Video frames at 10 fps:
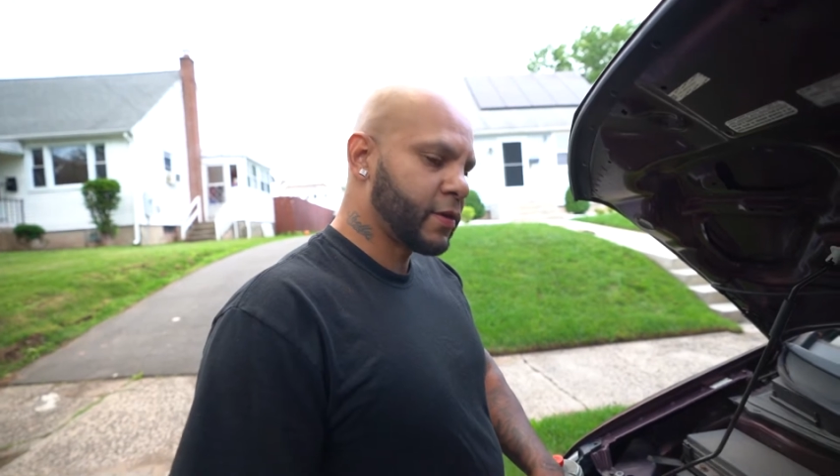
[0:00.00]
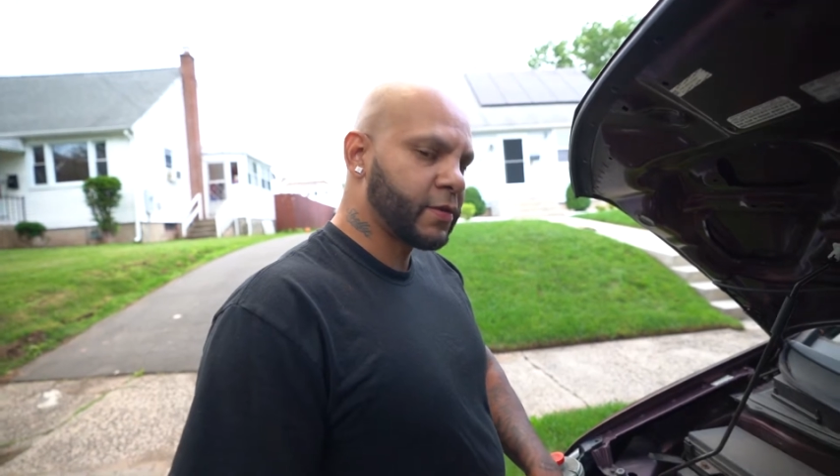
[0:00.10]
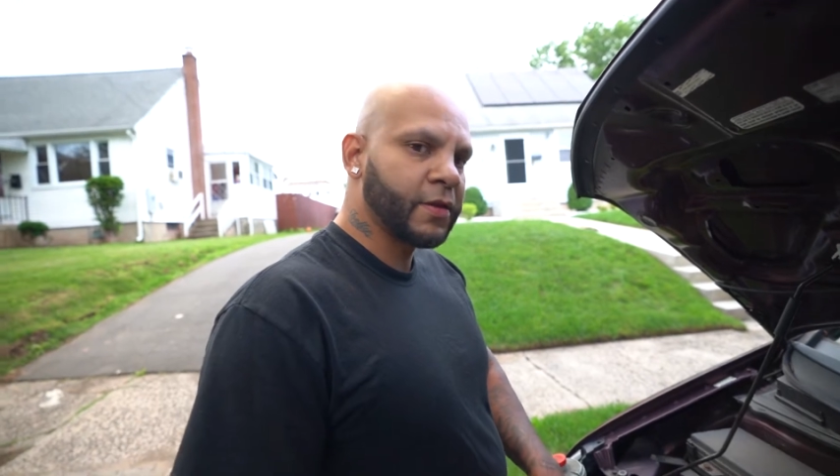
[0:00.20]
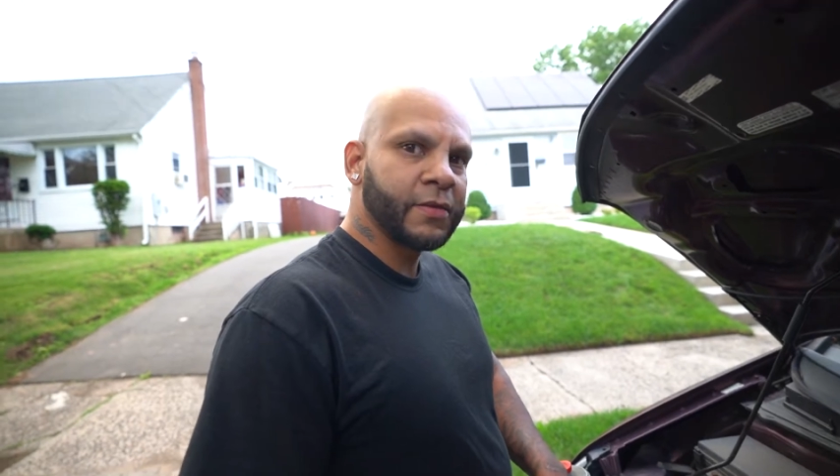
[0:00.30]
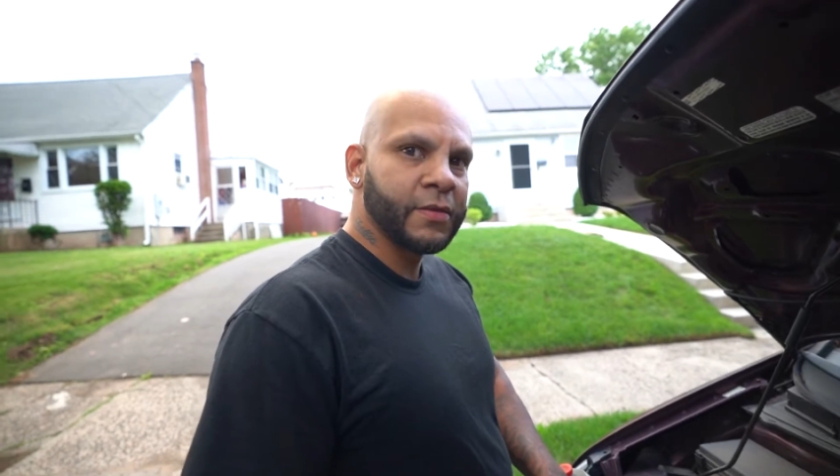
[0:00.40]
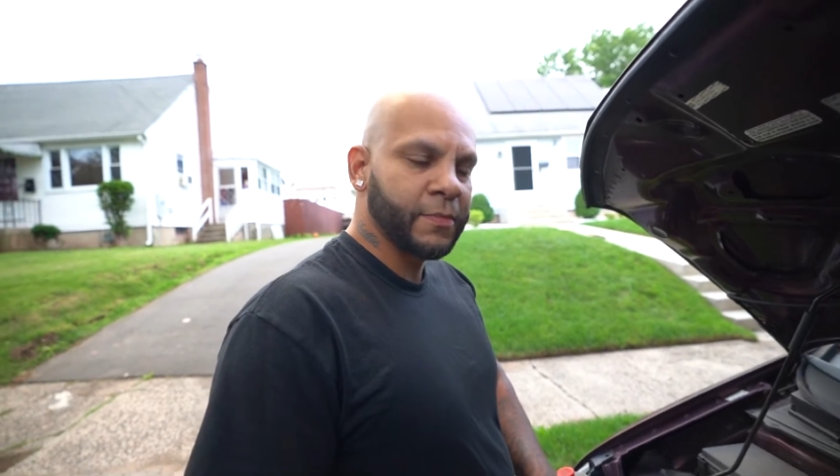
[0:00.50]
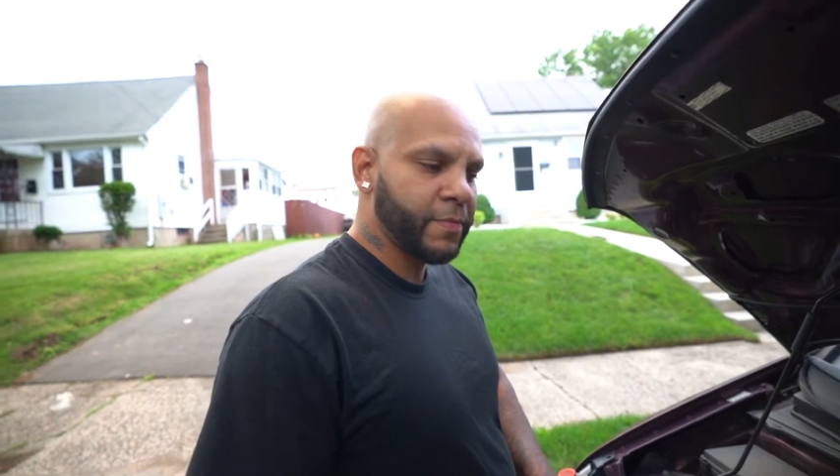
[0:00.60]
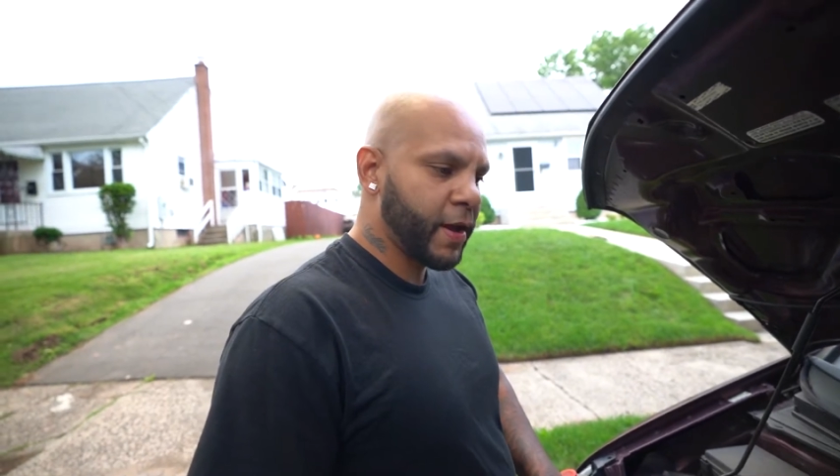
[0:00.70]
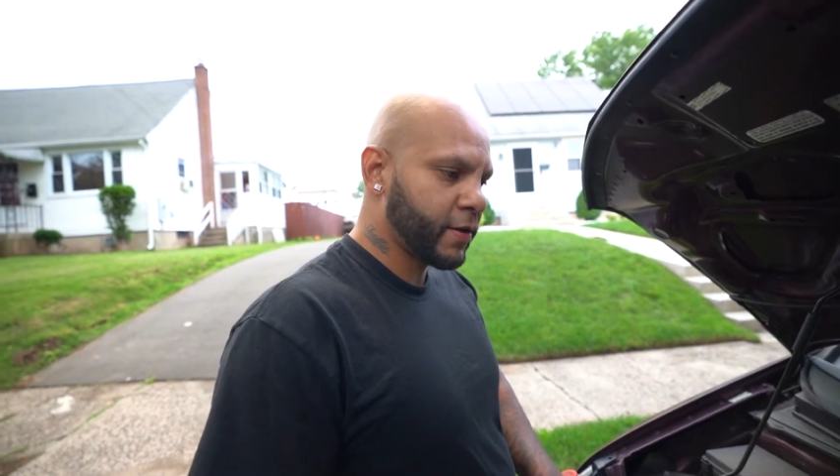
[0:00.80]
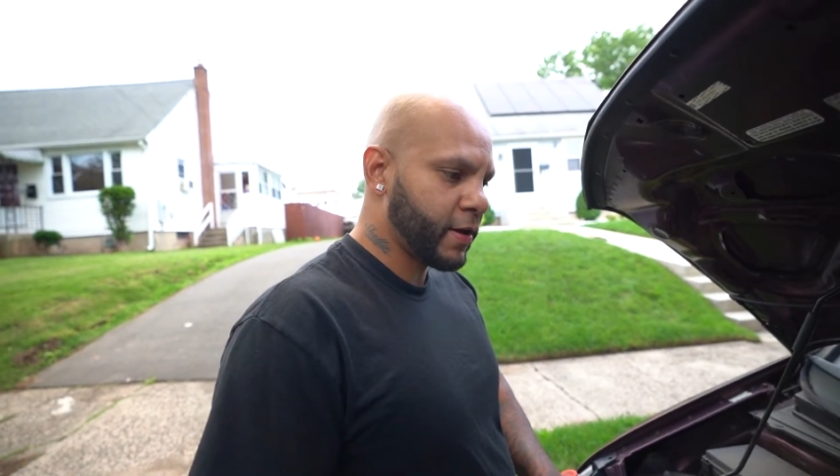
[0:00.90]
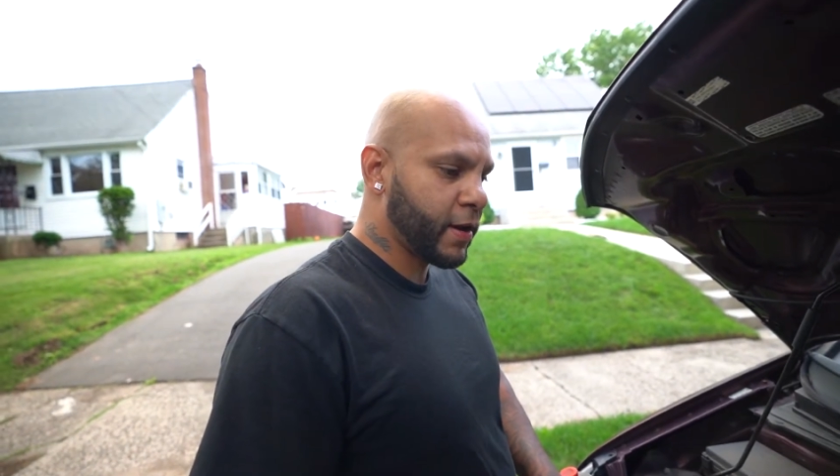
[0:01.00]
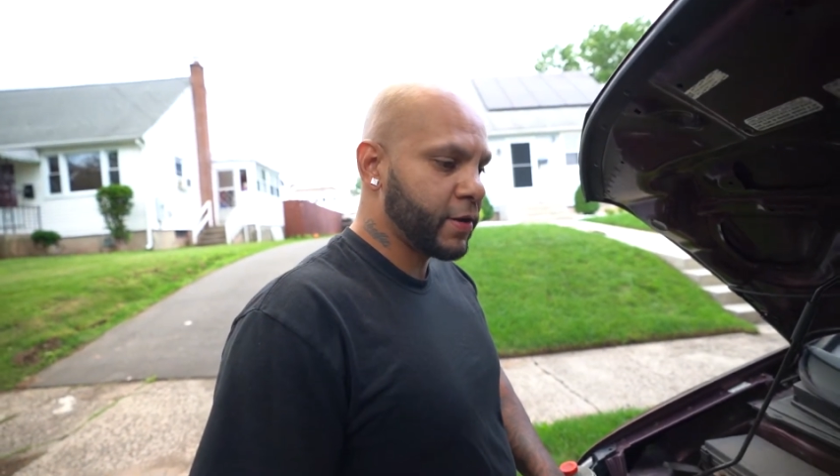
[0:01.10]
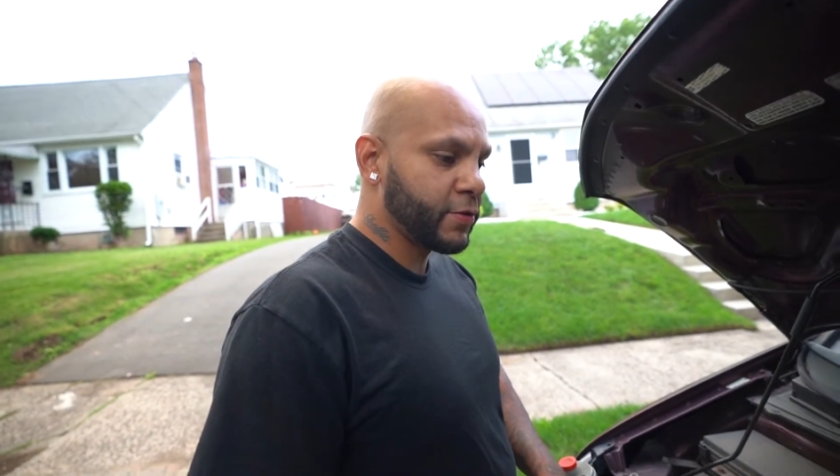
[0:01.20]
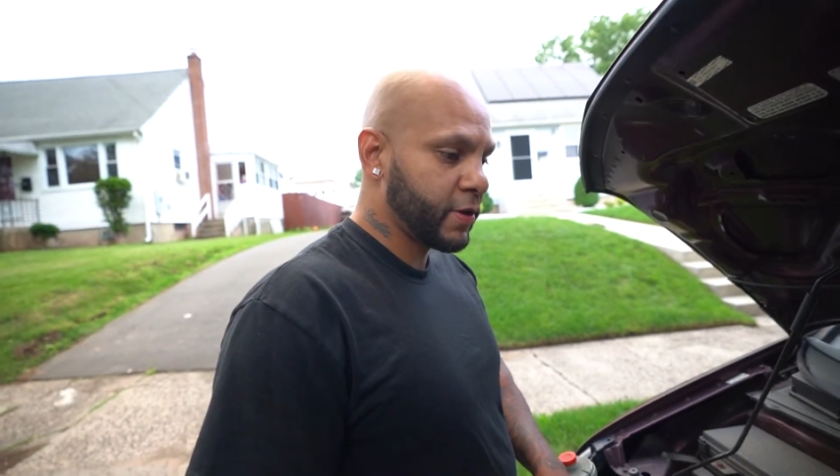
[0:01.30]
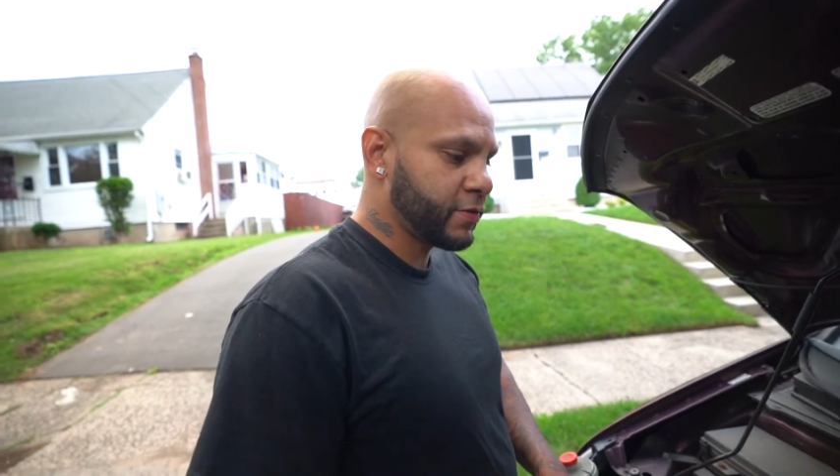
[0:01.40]
I think, is in the back. I
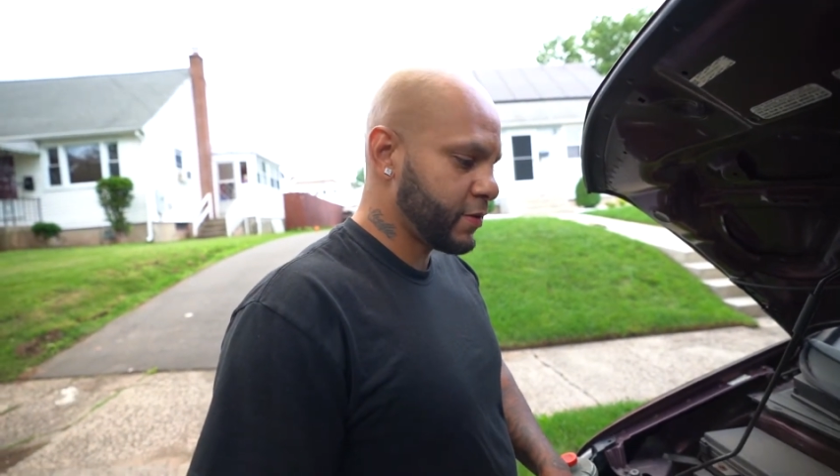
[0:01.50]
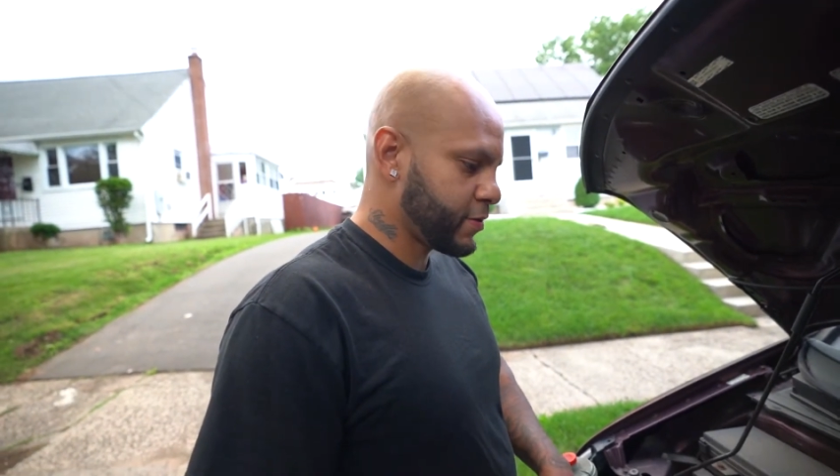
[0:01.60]
gotta do A C